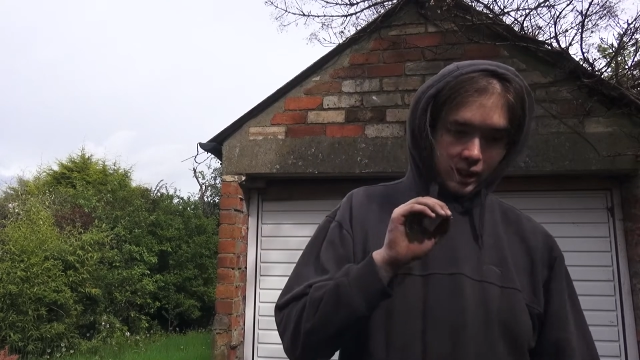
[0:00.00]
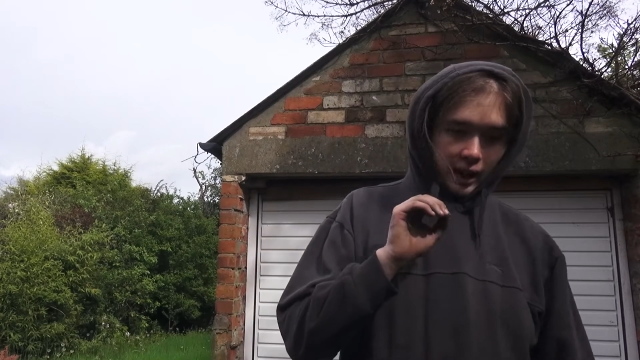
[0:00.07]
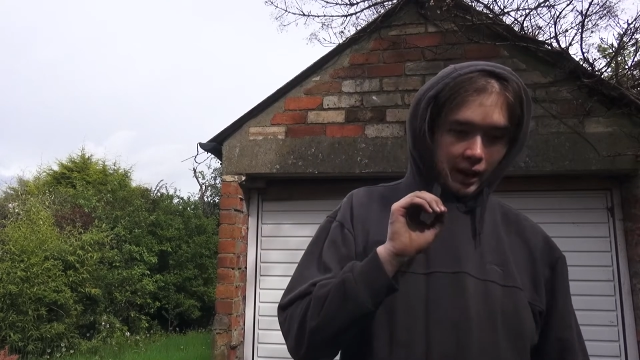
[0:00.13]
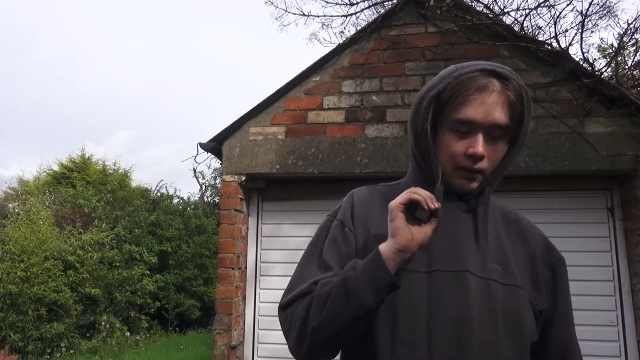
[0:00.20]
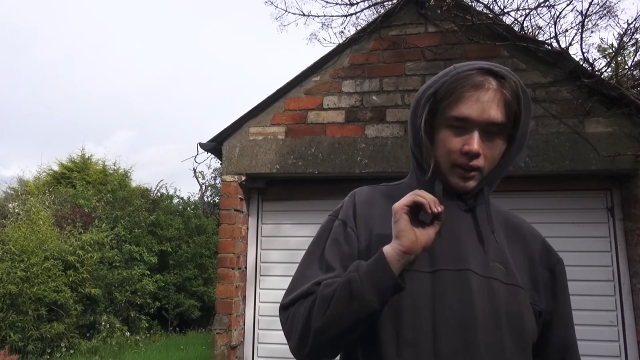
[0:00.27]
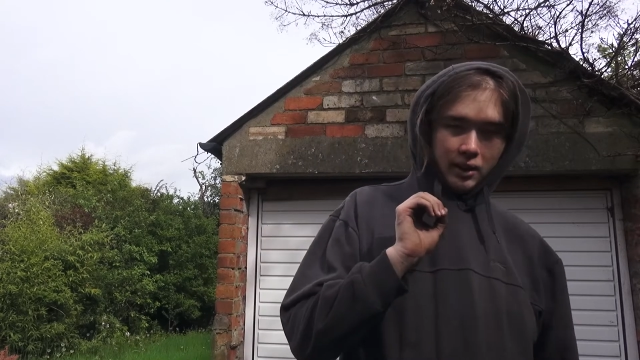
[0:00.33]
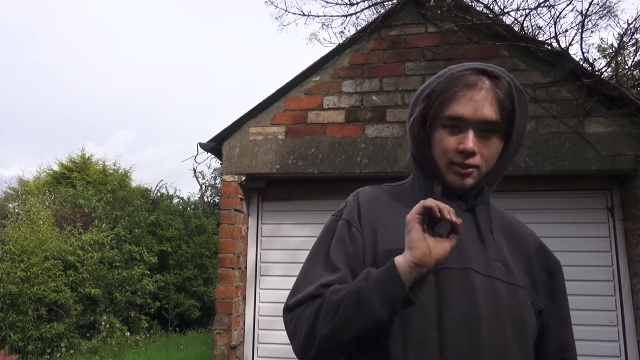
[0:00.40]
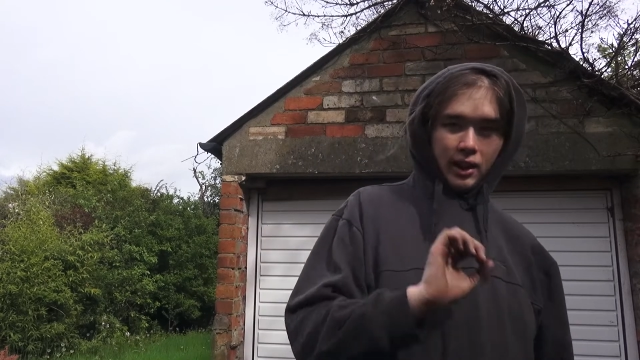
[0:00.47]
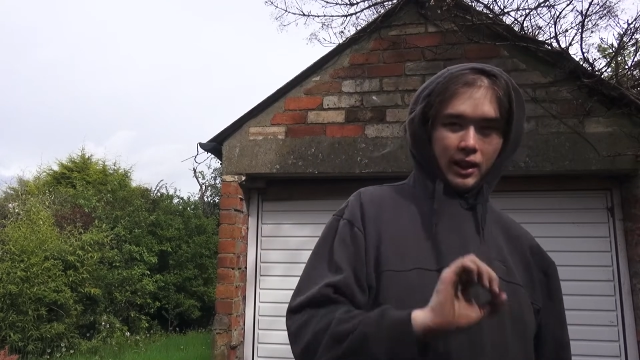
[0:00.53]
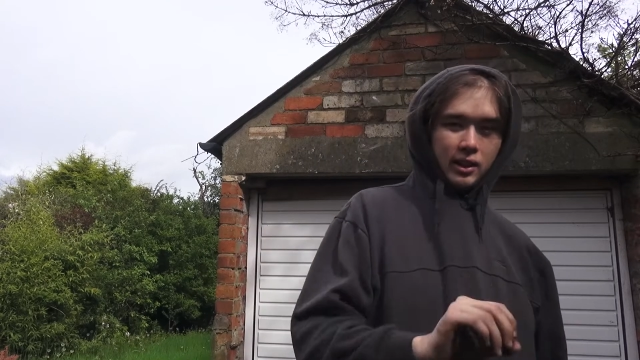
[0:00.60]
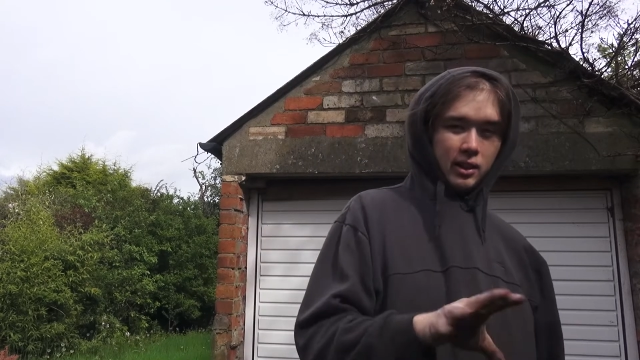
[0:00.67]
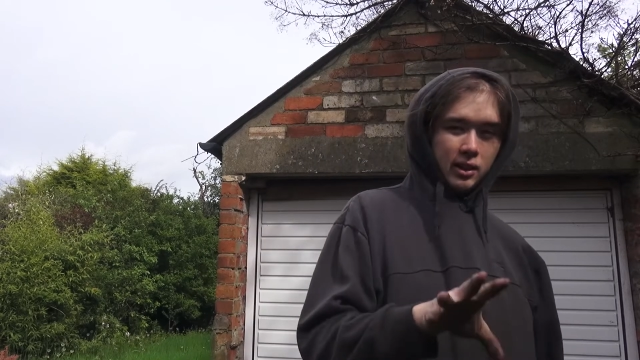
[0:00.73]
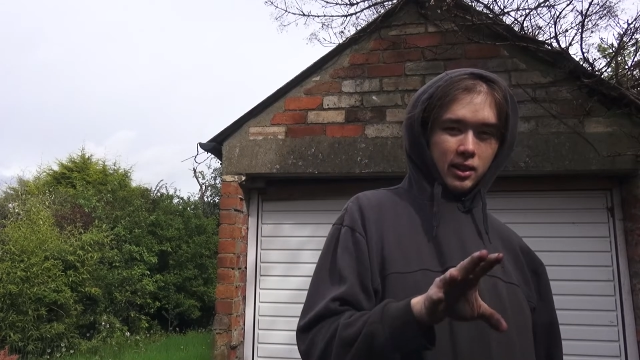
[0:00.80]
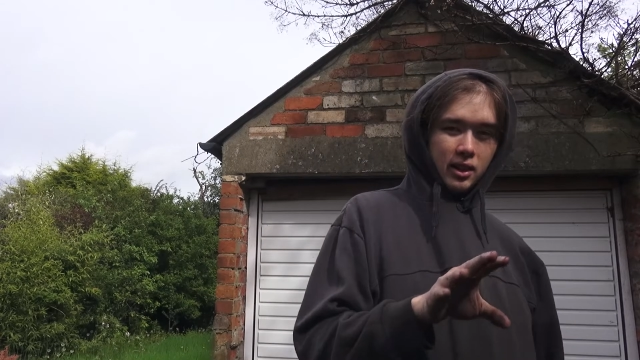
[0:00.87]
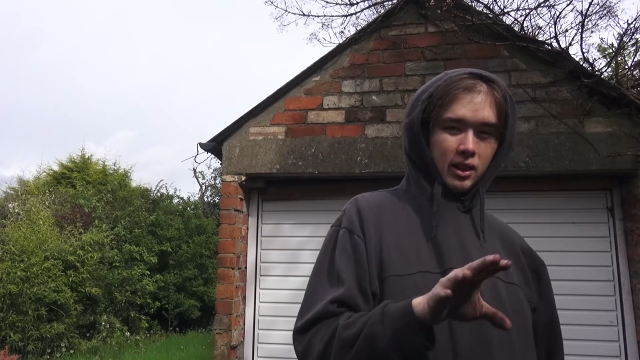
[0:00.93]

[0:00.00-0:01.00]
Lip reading: now if I look